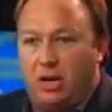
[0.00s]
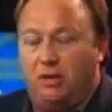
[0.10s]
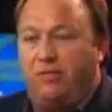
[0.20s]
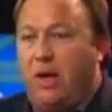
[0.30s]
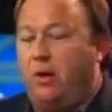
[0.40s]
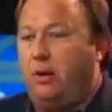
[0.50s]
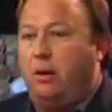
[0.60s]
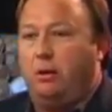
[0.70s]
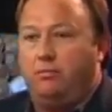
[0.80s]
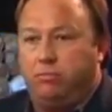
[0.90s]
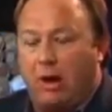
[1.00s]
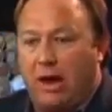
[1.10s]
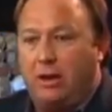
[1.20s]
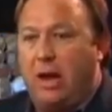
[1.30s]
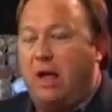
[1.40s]
kidney failure,
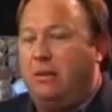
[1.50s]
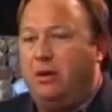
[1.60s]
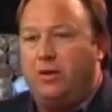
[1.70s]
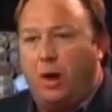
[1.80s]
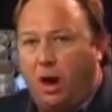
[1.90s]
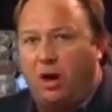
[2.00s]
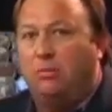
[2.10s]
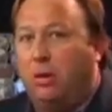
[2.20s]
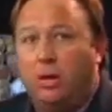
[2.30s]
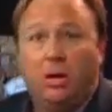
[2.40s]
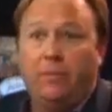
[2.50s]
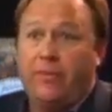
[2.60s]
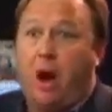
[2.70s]
brain damage, horrible.